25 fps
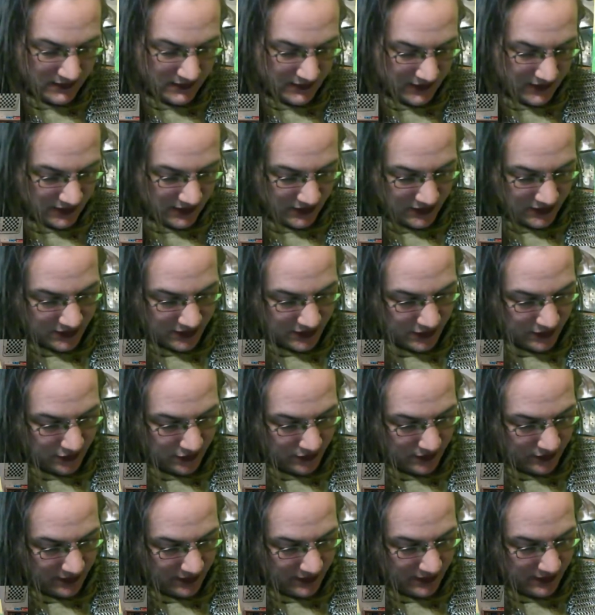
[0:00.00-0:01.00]
So
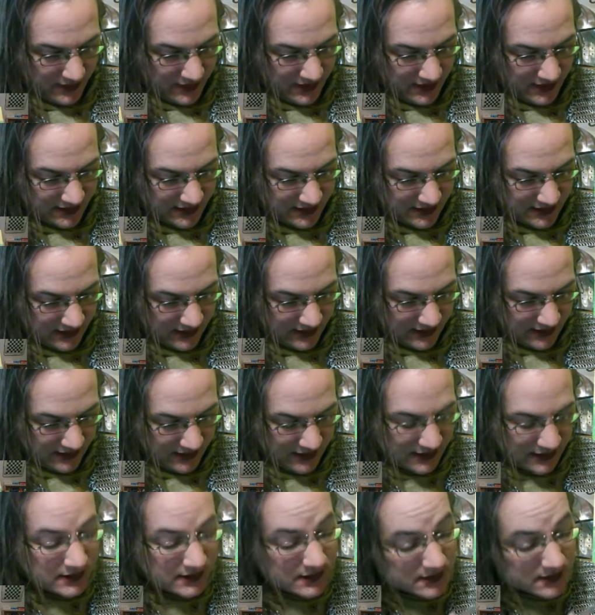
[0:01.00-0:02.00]
this
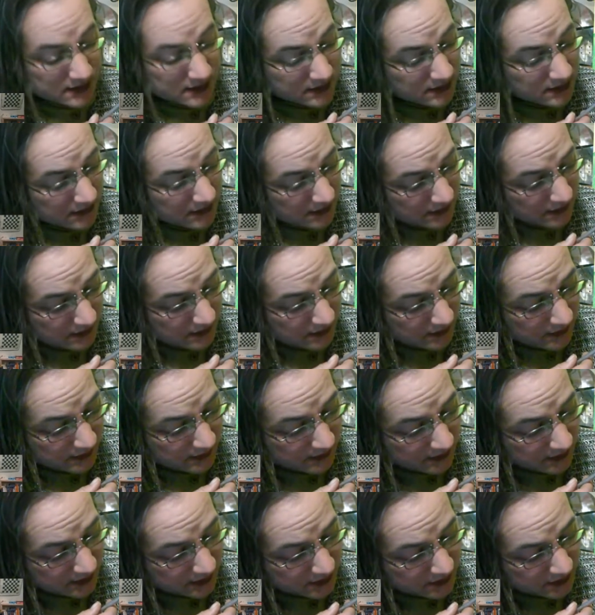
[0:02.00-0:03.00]
is,
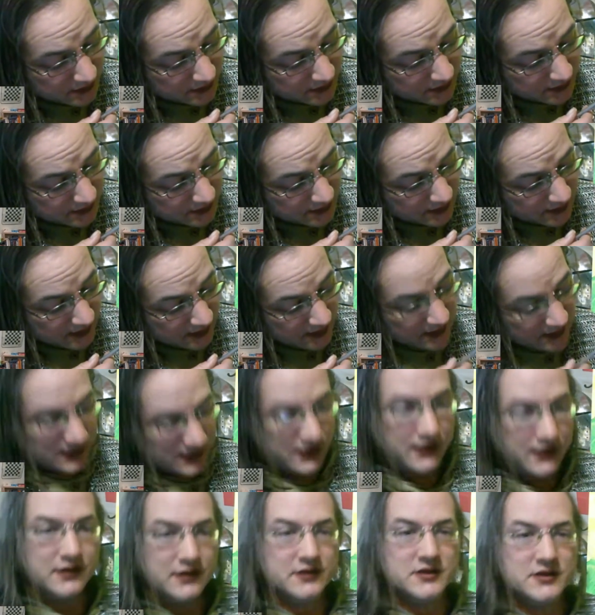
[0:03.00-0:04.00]
let's just see.
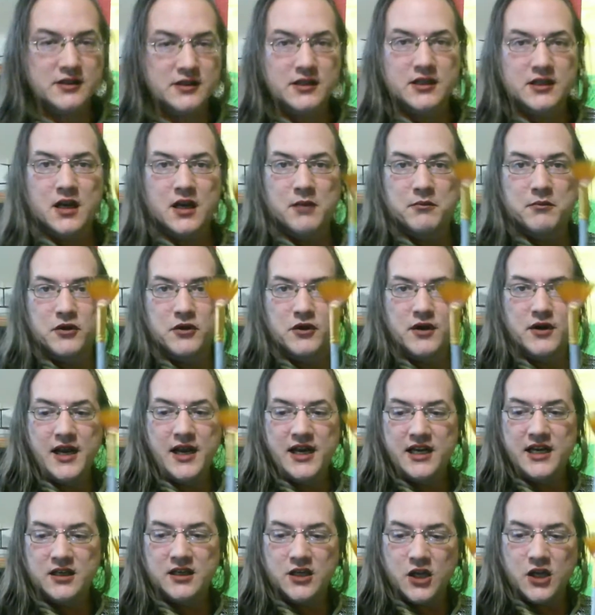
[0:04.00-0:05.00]
This is a number
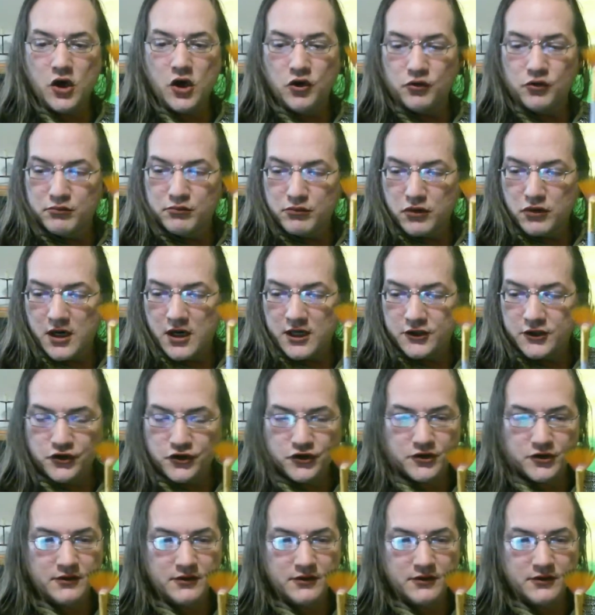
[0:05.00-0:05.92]
8 comb brush.